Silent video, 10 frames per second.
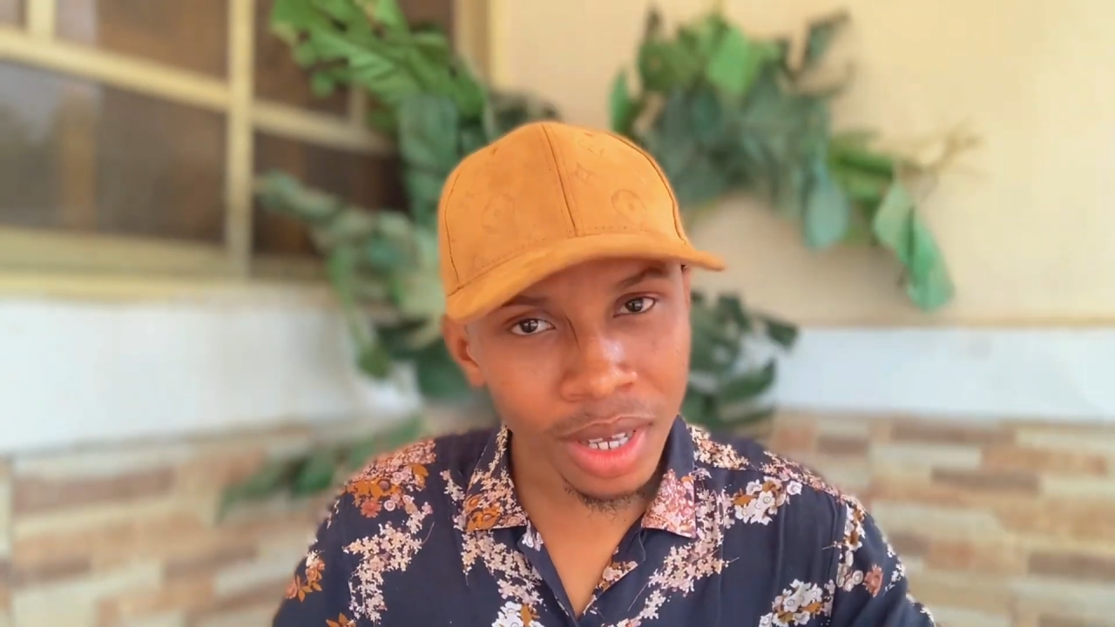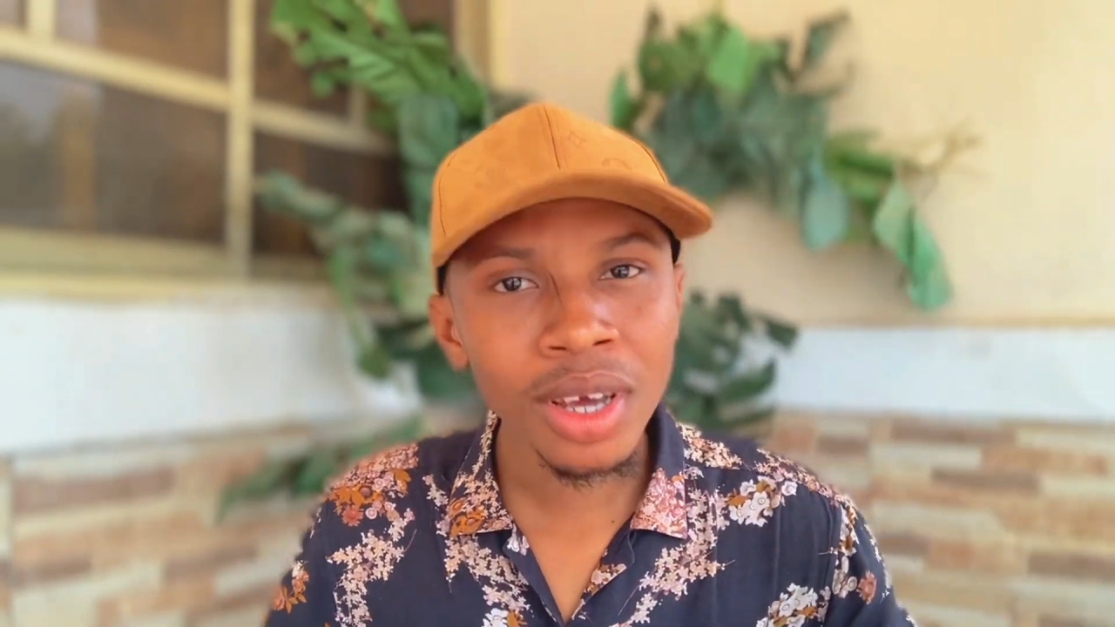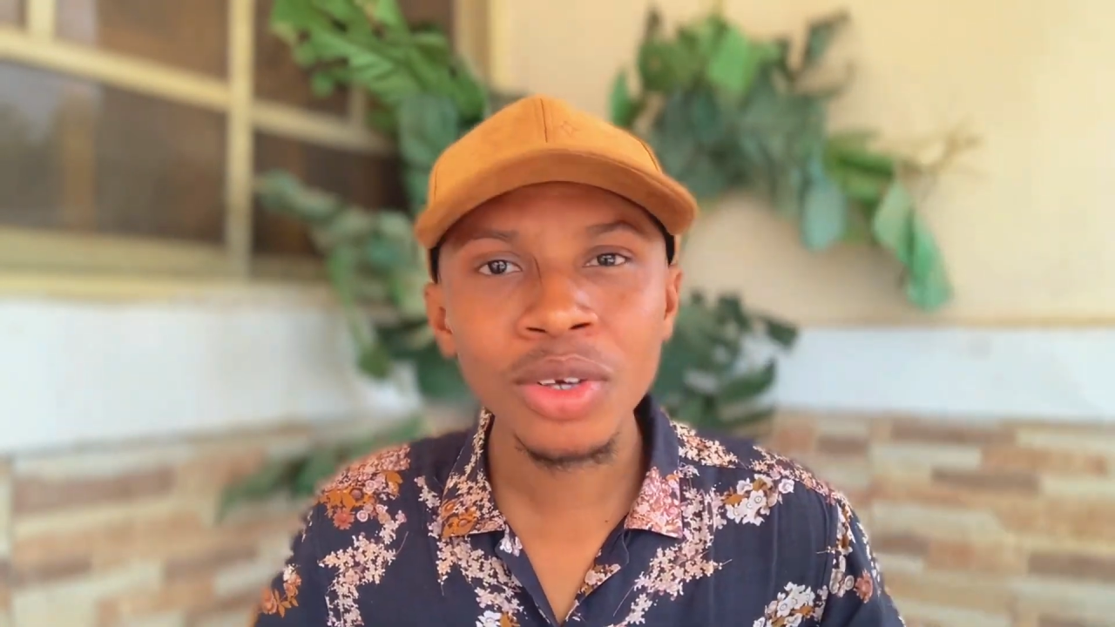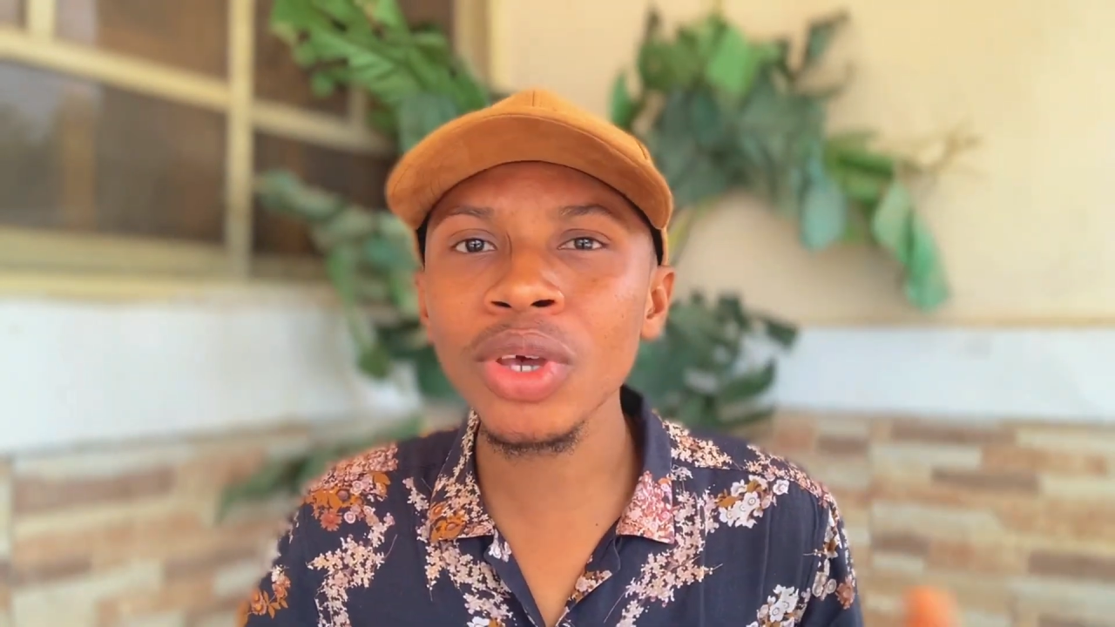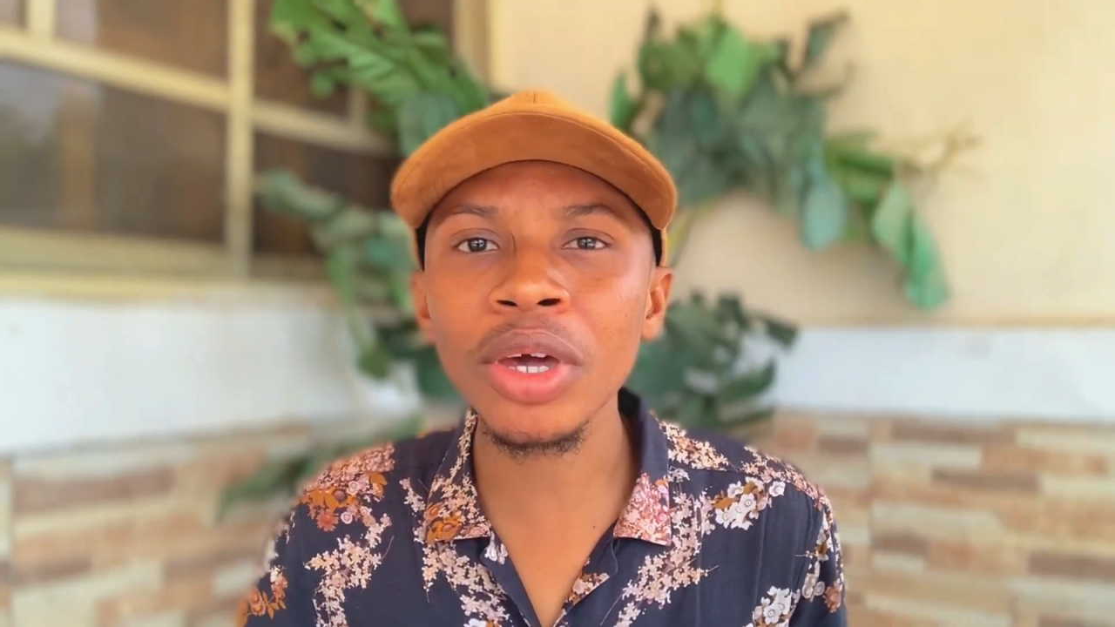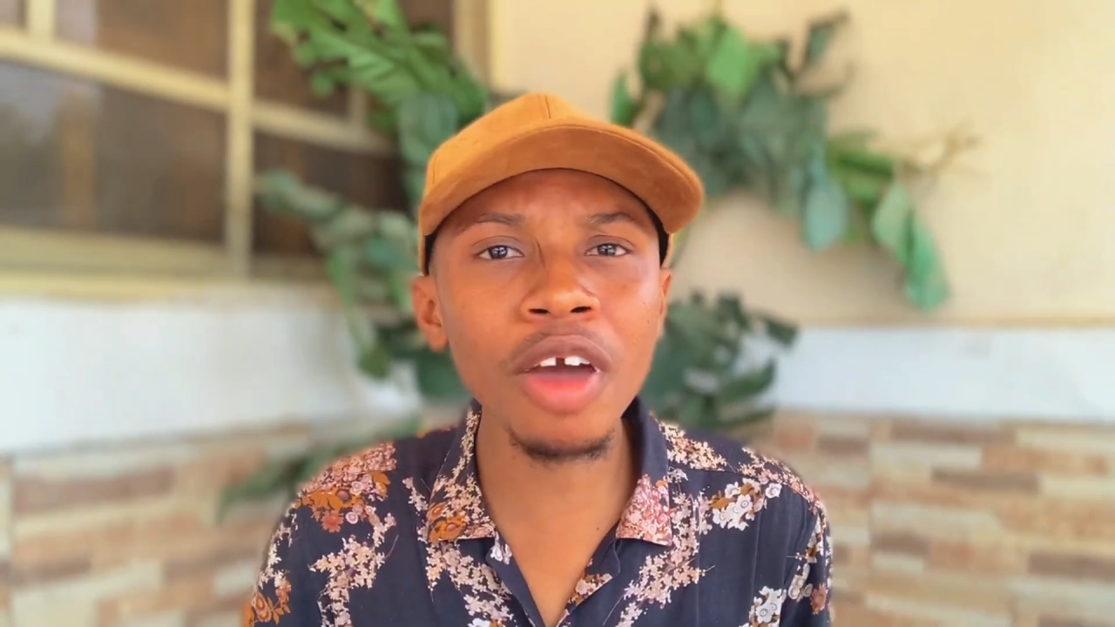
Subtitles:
so you're not